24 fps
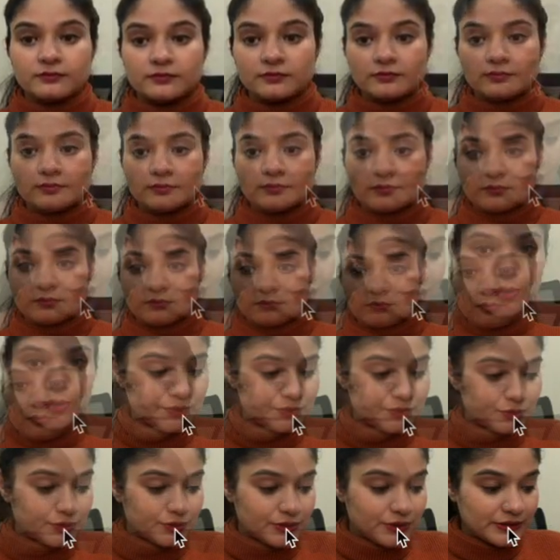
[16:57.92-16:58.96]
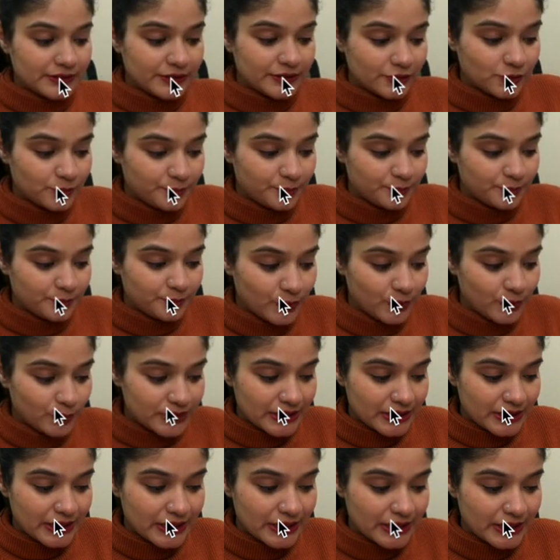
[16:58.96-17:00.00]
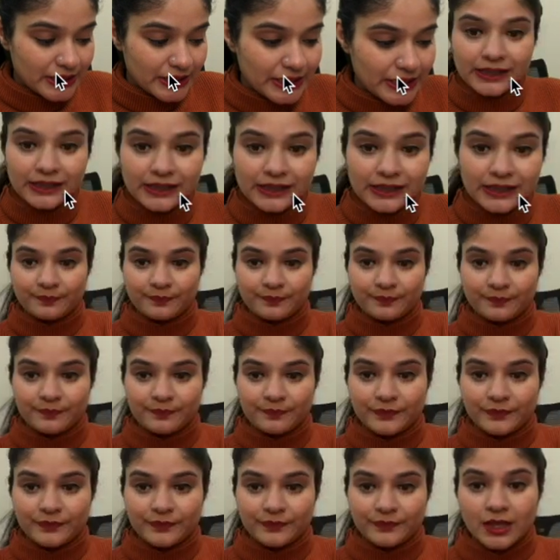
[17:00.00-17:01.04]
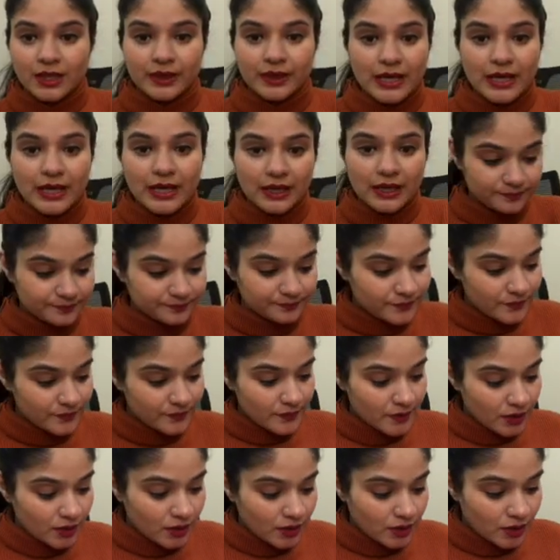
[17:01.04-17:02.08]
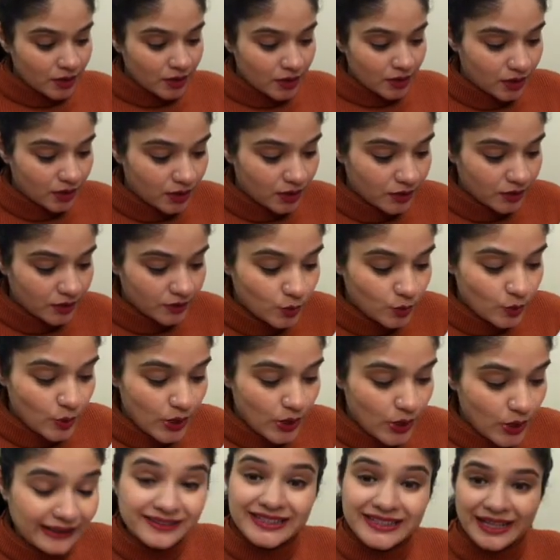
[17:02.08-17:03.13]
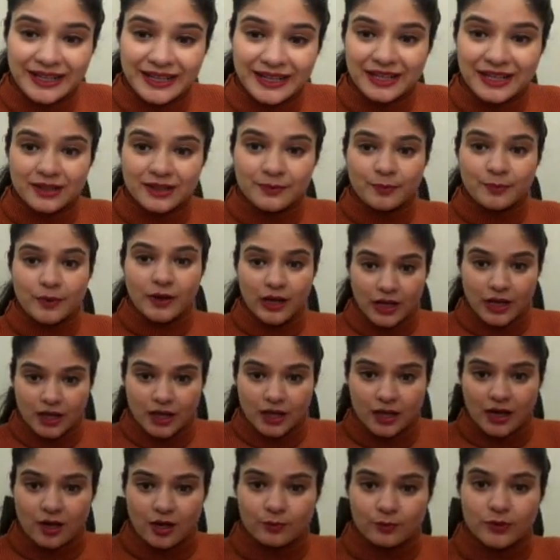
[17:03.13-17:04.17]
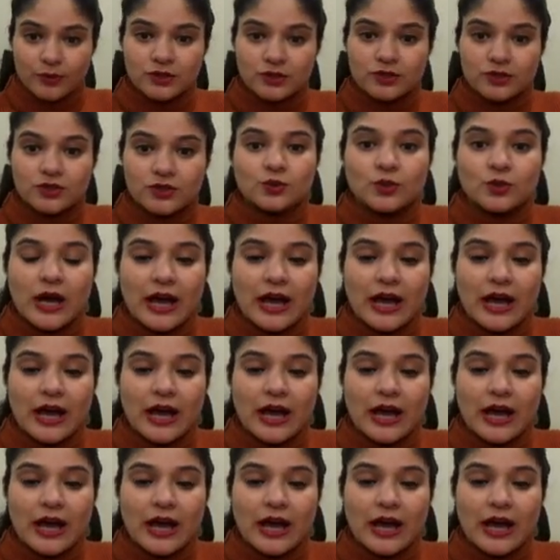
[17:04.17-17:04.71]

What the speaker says: Okay. So this is butane. Then you at second carbon you have